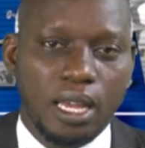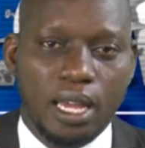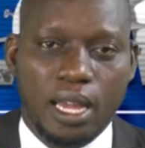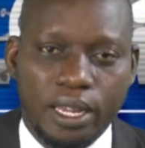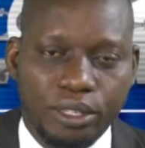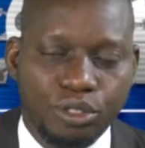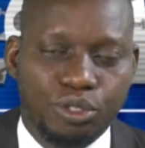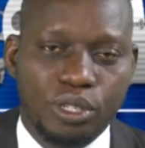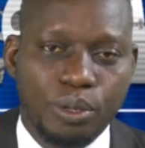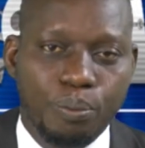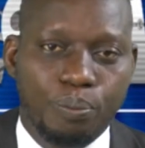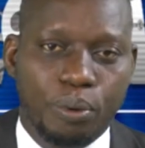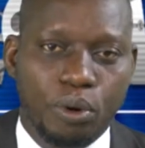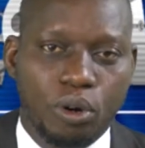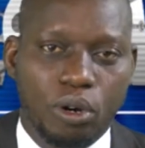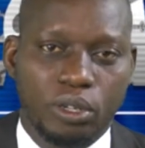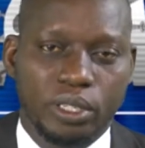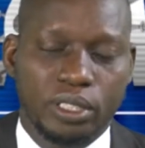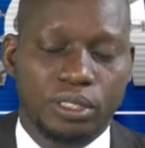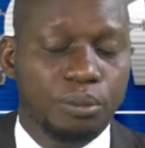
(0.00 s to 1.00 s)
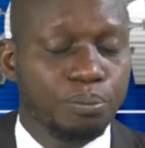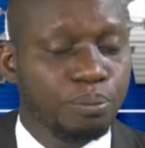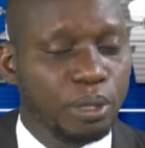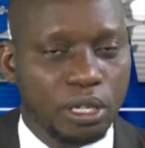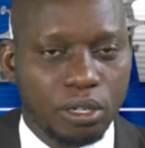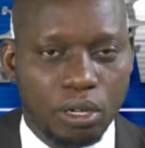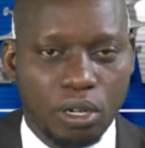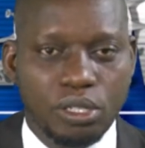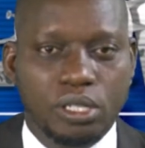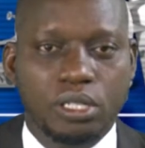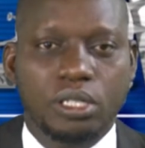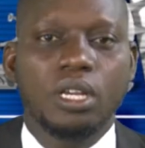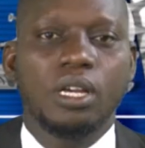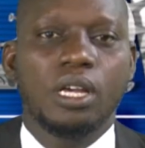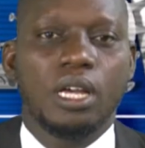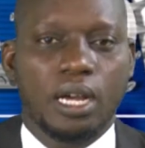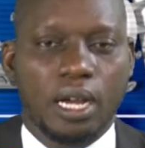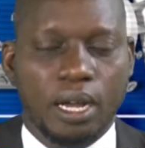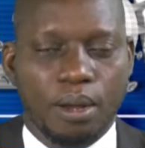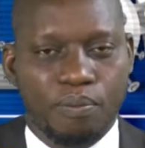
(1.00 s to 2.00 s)
entry point, because
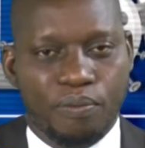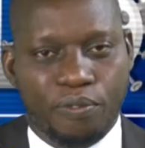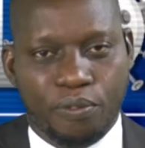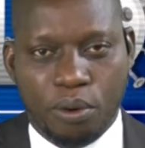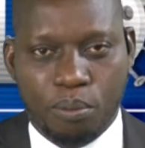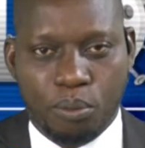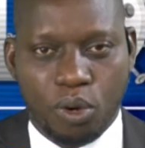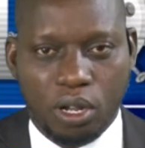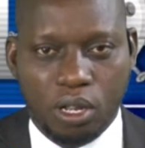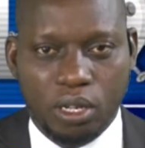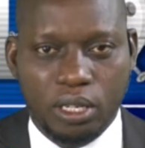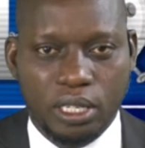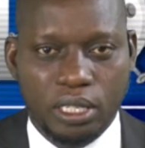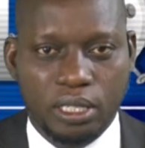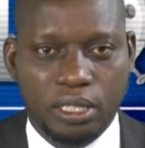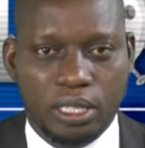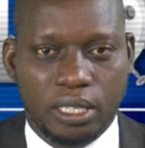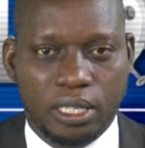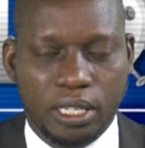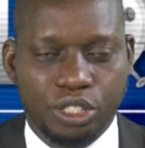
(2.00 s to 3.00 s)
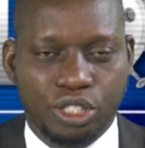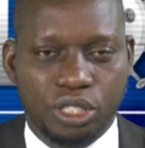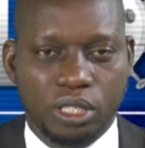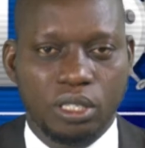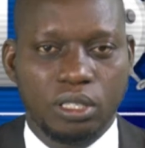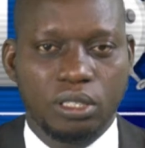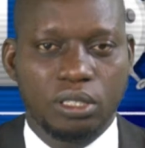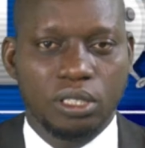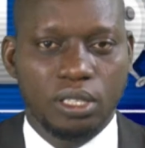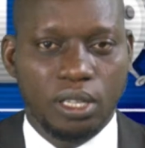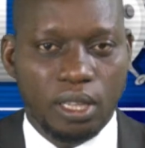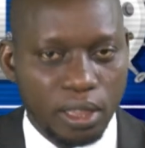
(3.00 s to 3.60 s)
from all indication,